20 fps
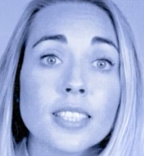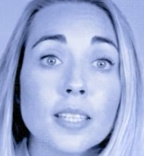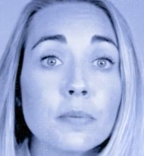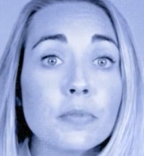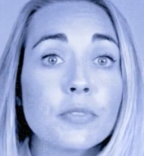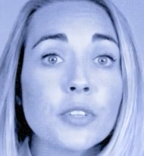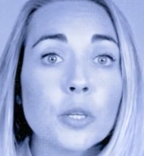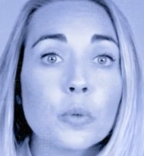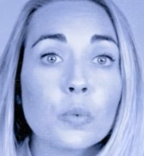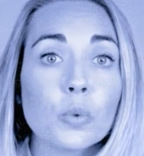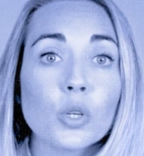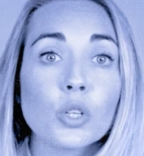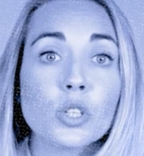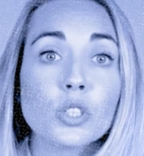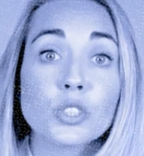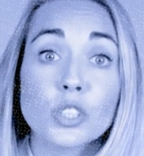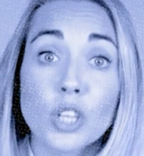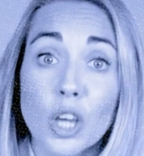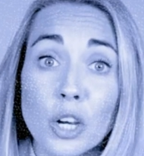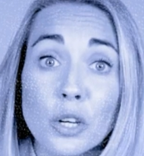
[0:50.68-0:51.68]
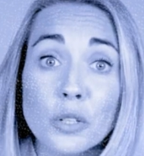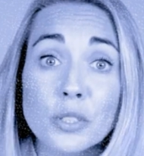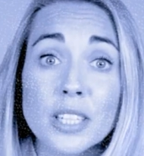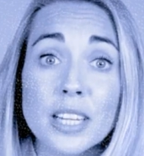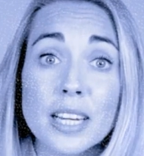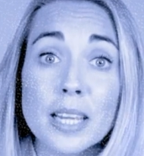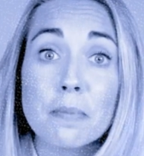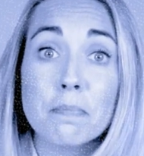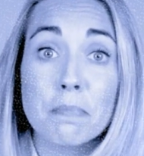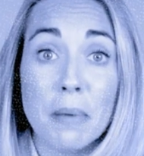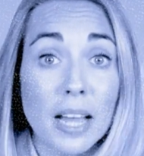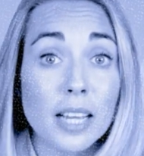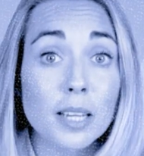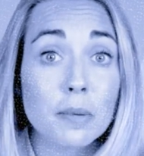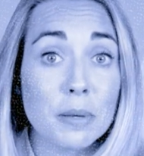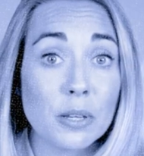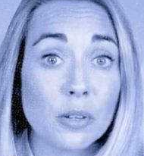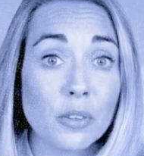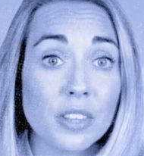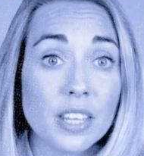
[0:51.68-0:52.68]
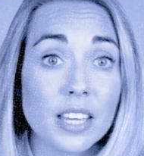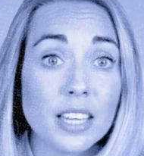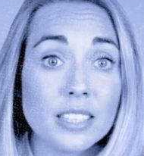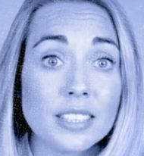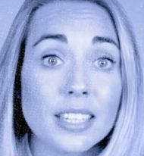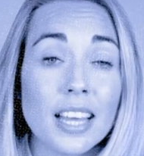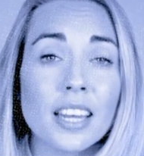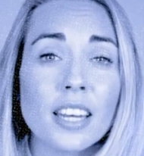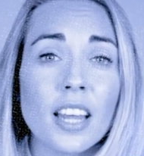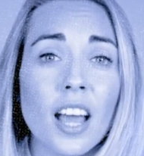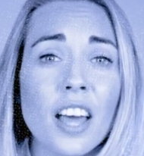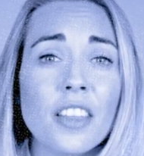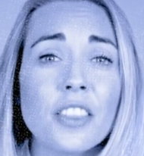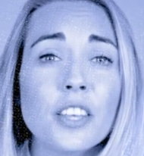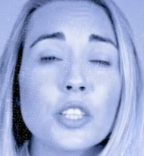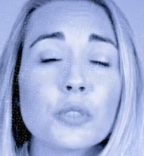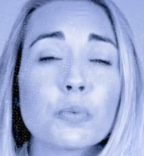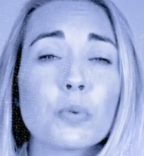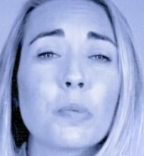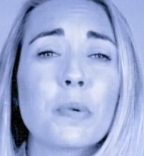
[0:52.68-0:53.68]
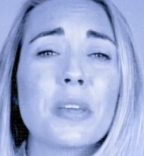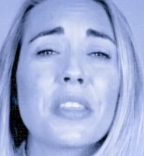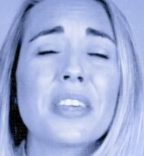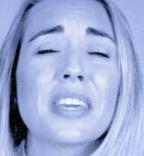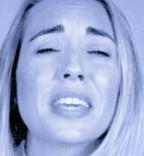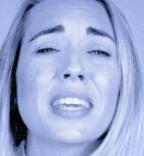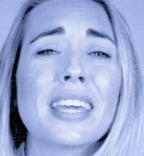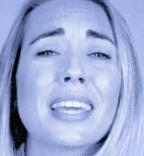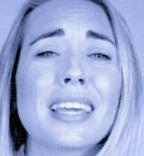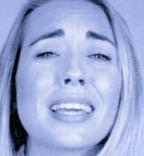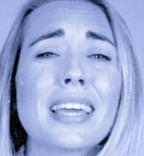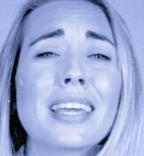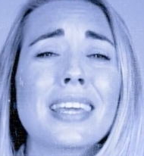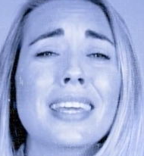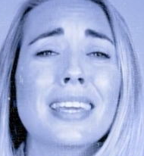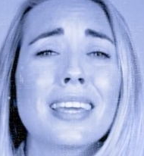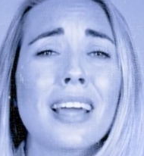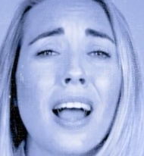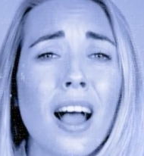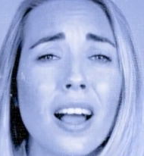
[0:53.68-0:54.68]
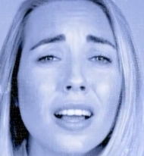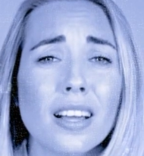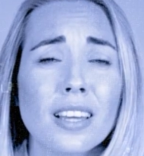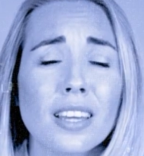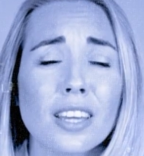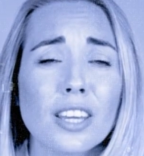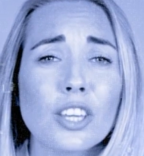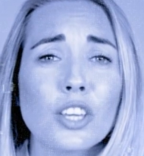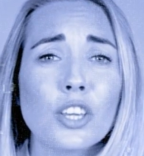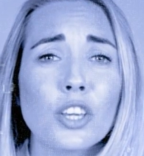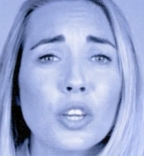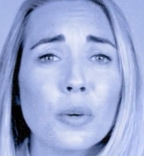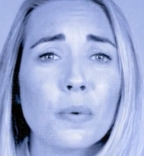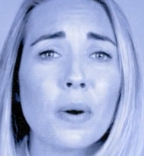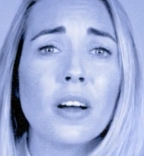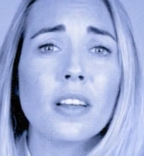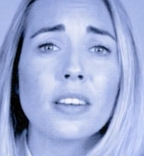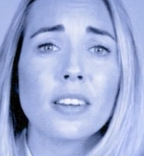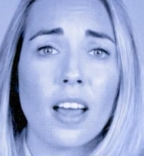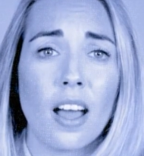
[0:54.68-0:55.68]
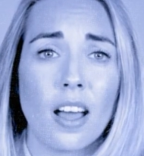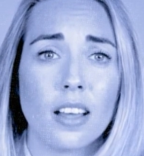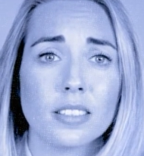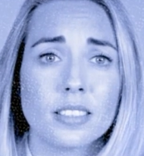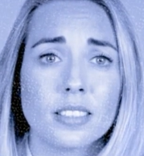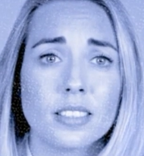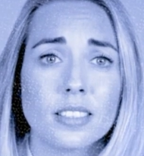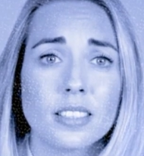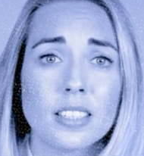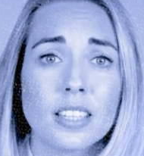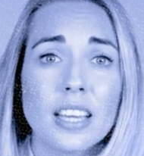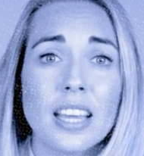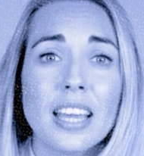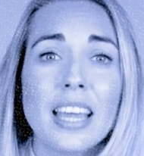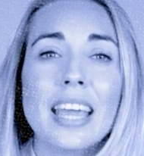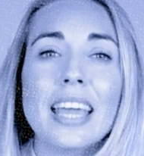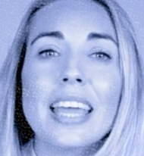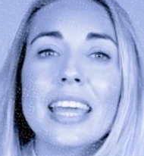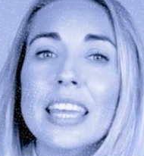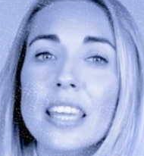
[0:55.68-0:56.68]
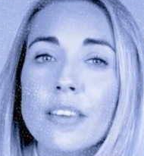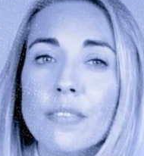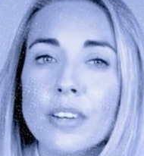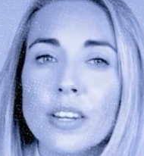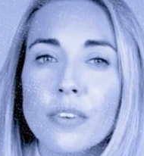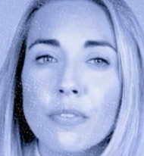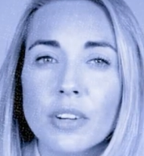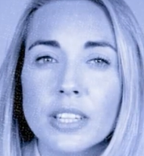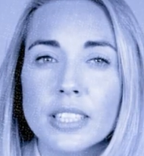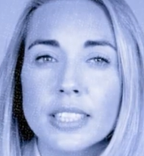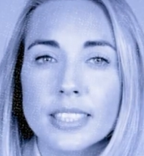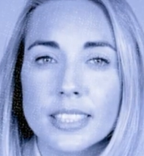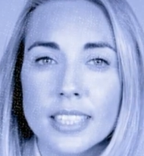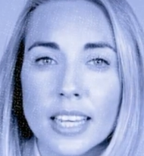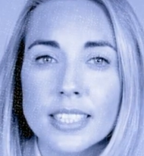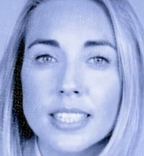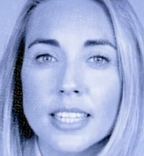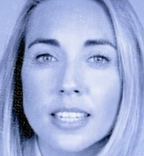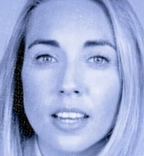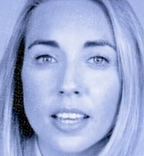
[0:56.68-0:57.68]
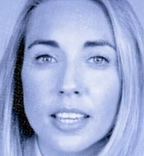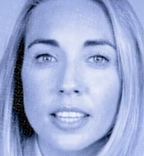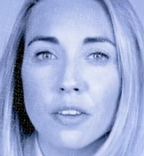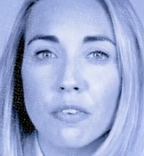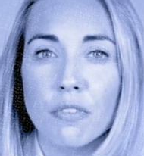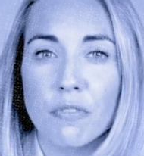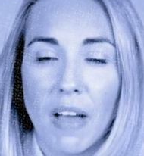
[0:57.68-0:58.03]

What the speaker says: Some of you will totally back me on this and others will be thinking, yuck, you are nuts. Even if I said it like a